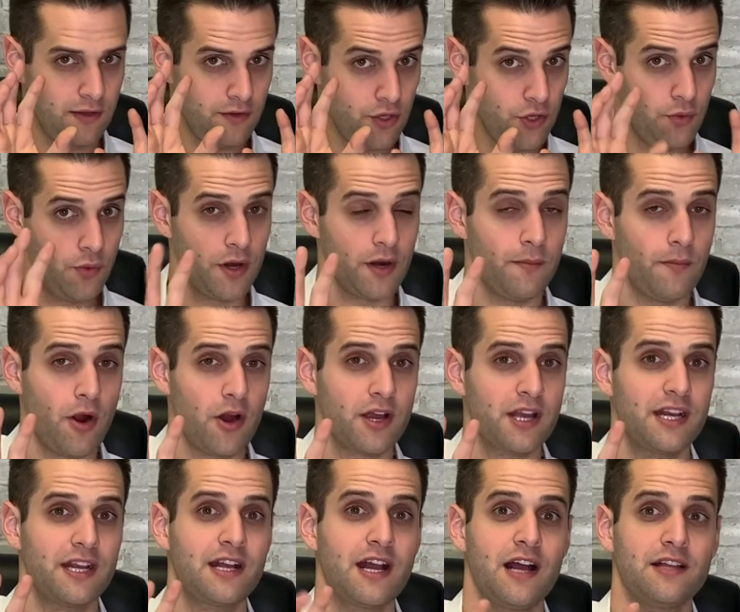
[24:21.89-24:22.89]
you want a
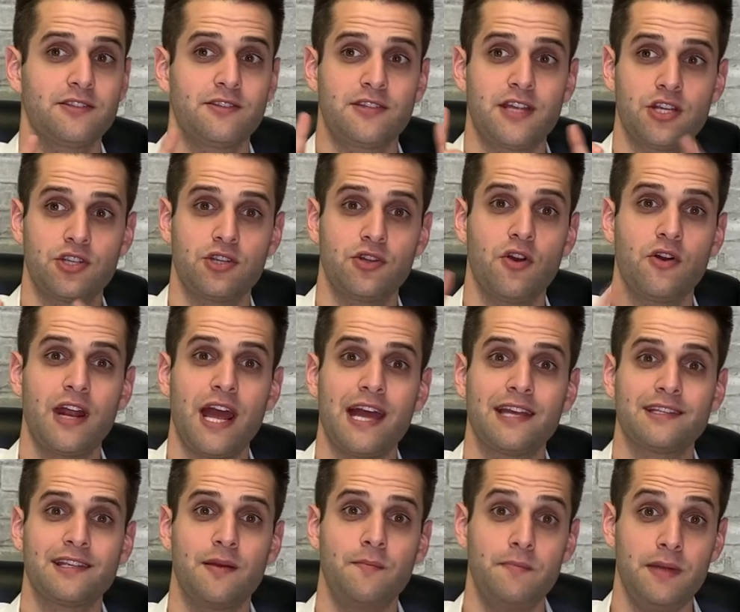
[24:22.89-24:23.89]
marketing consultation, go to
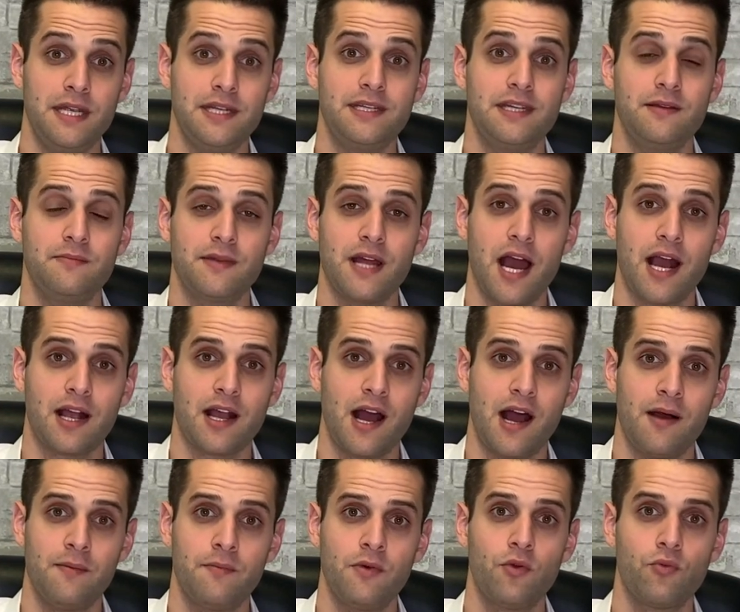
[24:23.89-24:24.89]
S M B team dot
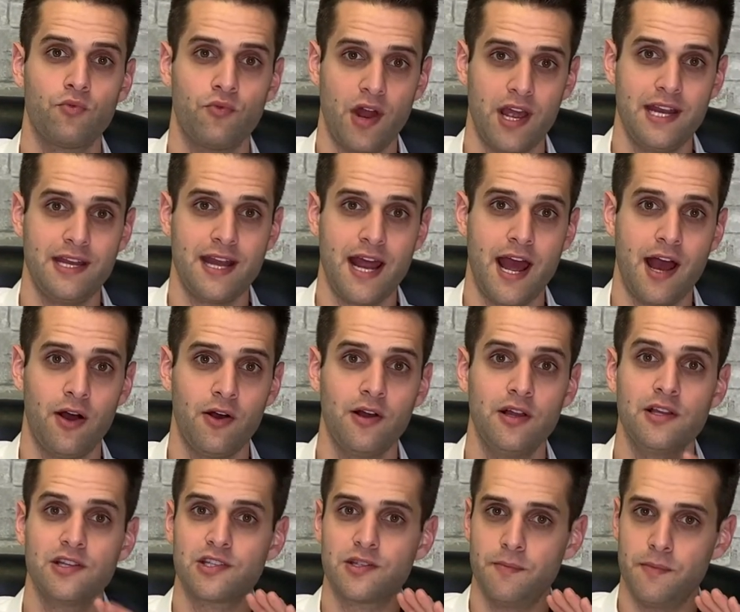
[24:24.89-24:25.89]
com right now.
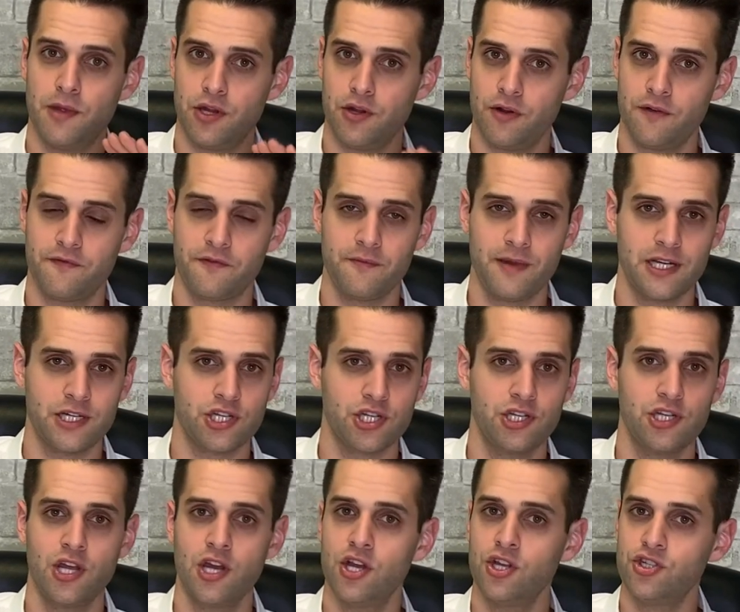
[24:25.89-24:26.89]
Submit your information,
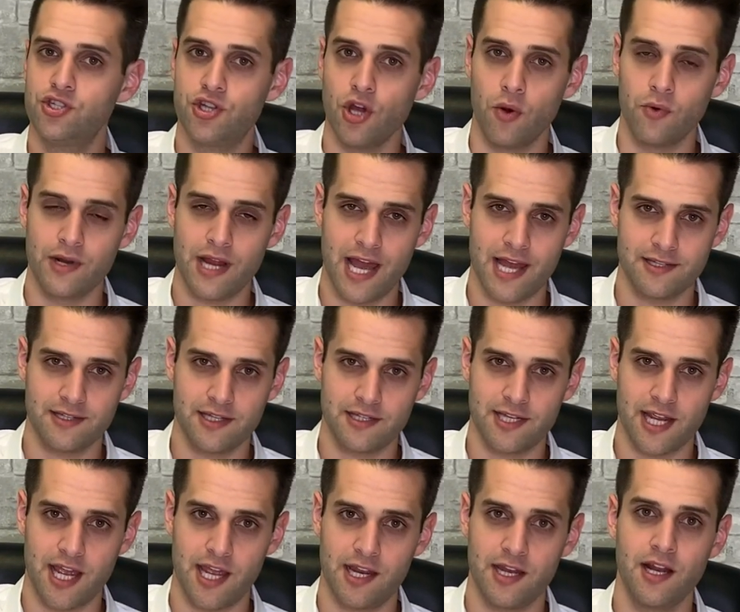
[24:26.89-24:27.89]
don't
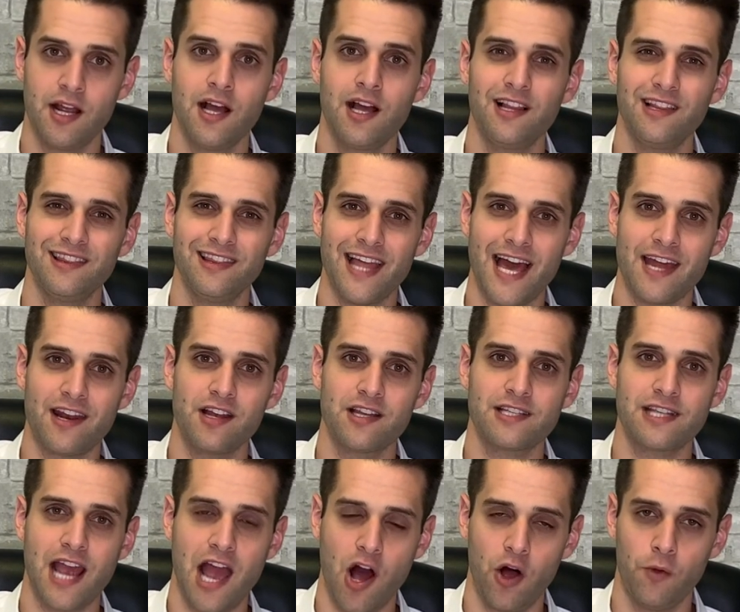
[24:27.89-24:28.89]
hesitate, let
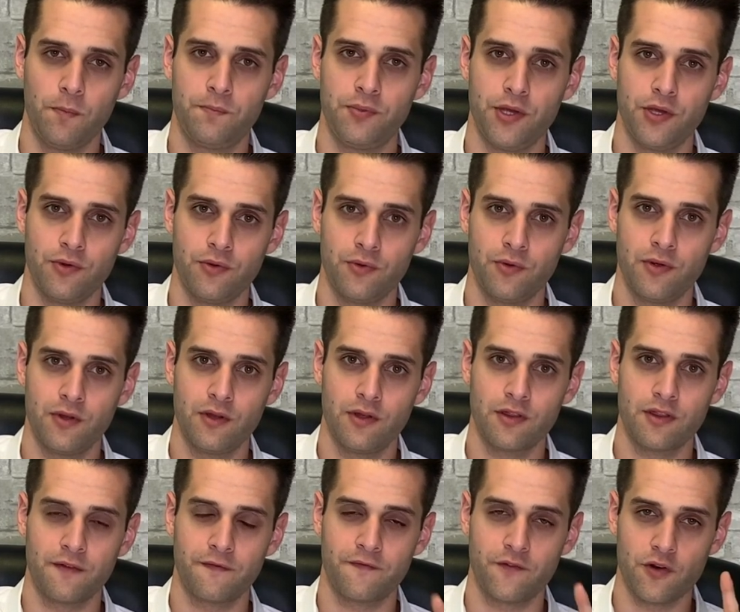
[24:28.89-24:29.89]
us help you.
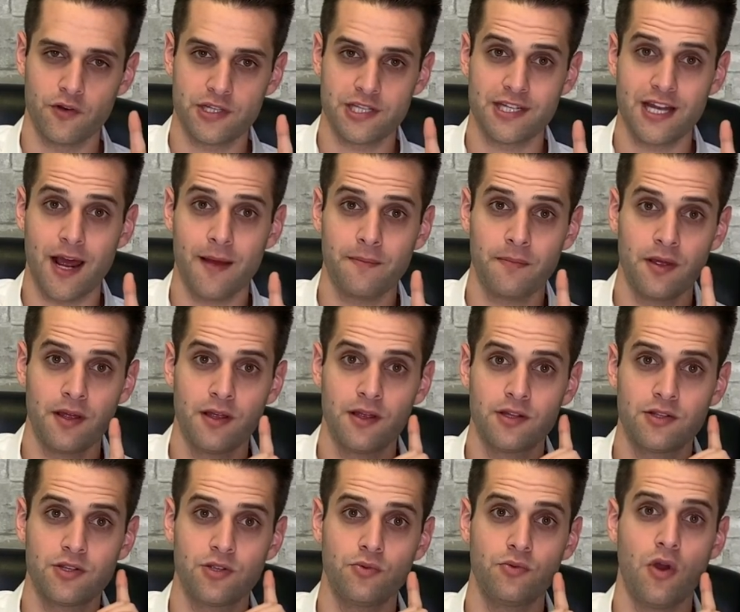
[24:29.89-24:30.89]
The first step
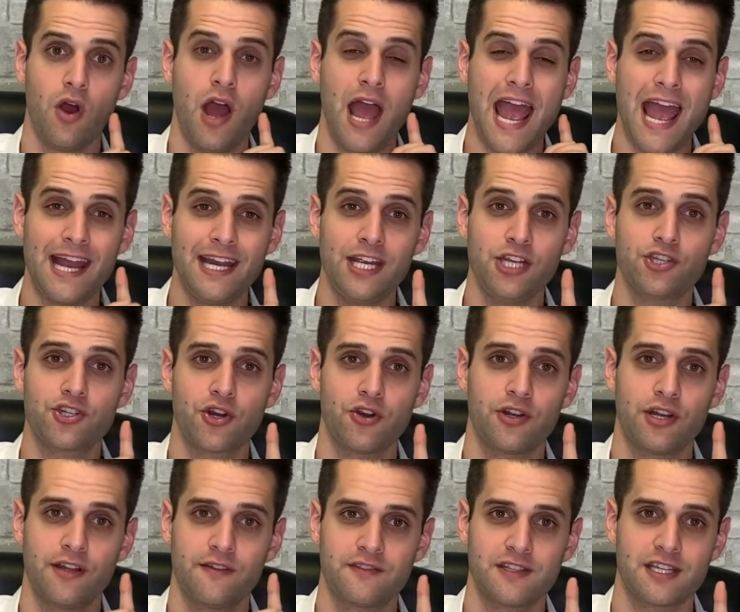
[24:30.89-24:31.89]
to any
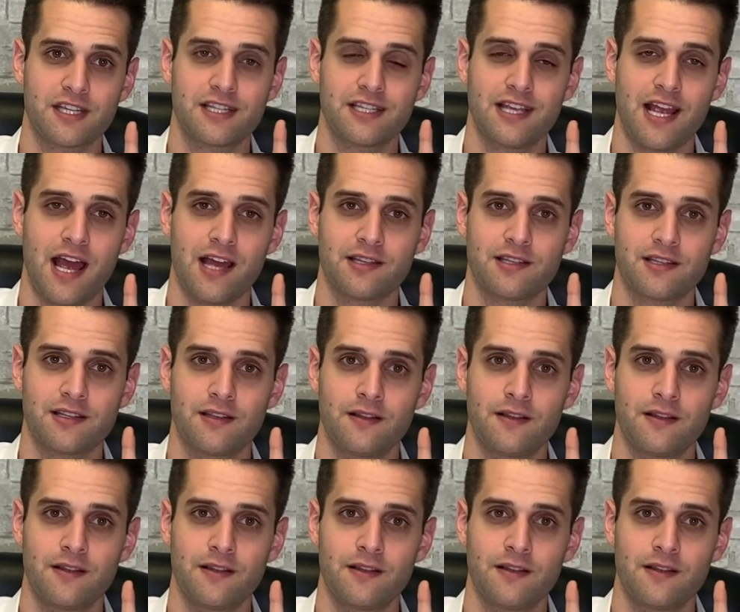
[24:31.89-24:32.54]
journey of success